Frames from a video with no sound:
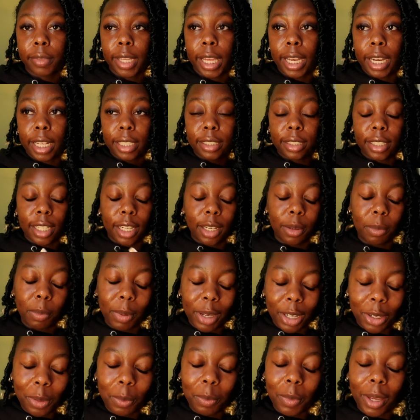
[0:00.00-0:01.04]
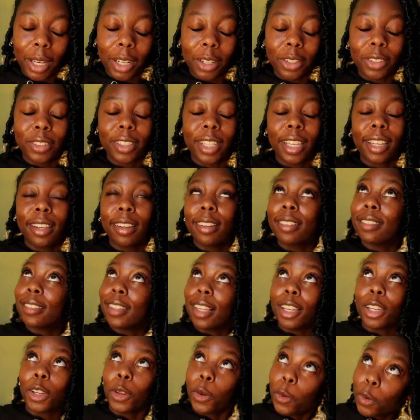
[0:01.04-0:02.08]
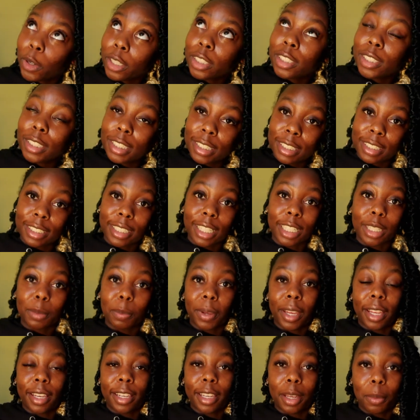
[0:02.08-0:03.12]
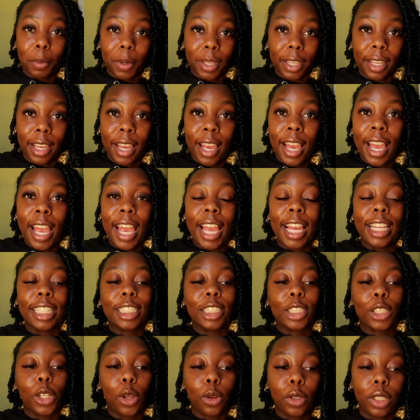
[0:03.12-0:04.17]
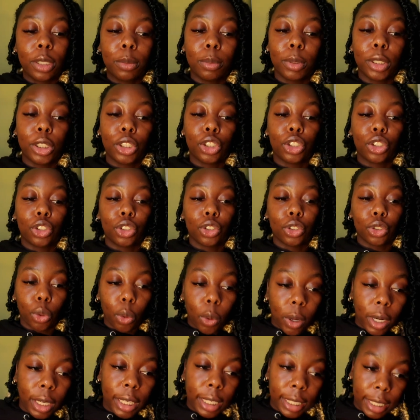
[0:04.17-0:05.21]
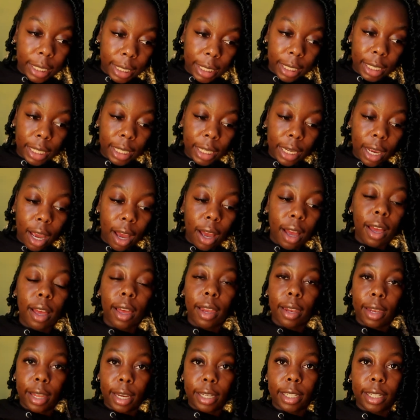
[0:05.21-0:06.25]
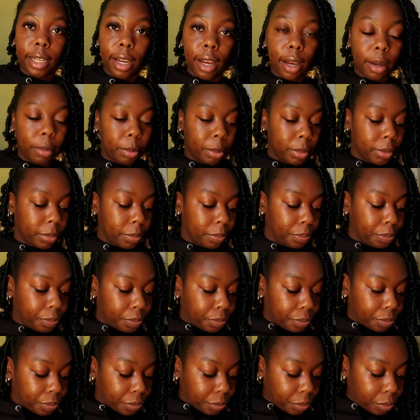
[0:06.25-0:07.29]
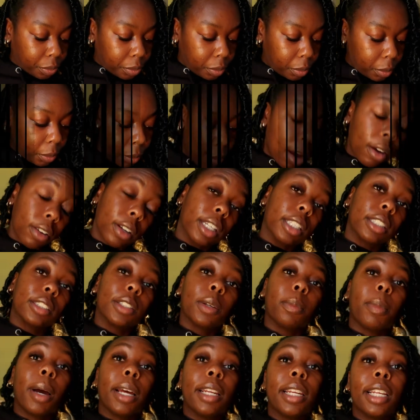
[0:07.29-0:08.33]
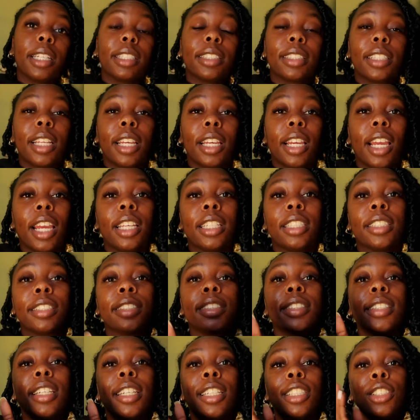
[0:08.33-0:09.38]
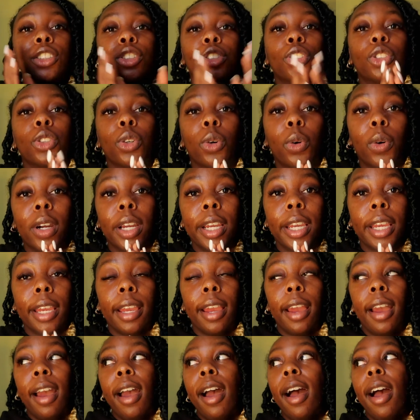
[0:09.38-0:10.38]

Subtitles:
And that's getting better and better. Thank the Lord Jesus that the pandemic is slowly but surely letting up. Okay, so my next thing is enjoy